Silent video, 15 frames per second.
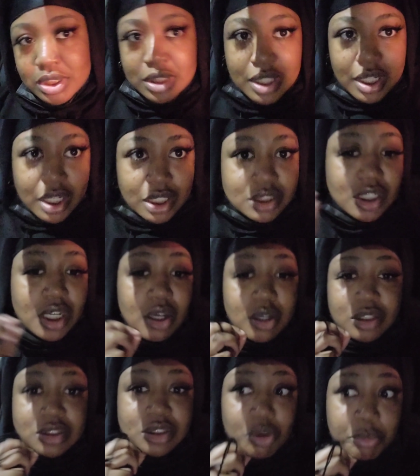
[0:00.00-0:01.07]
the light? Child,
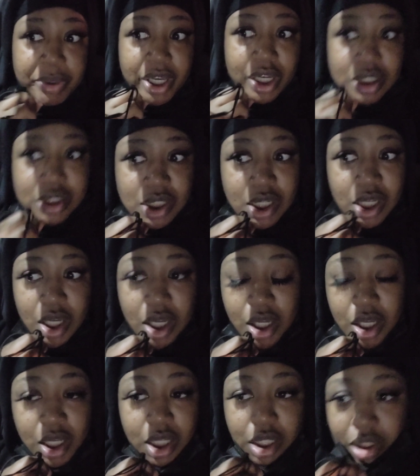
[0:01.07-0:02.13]
it's so packed.
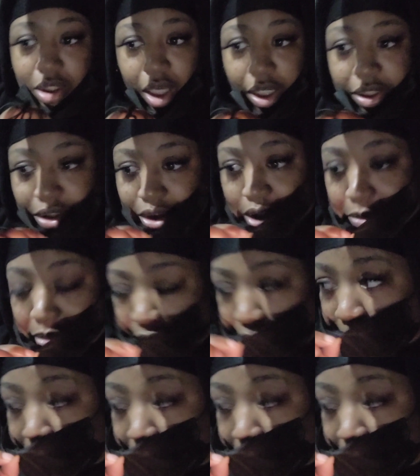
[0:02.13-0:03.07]
I just keep seeing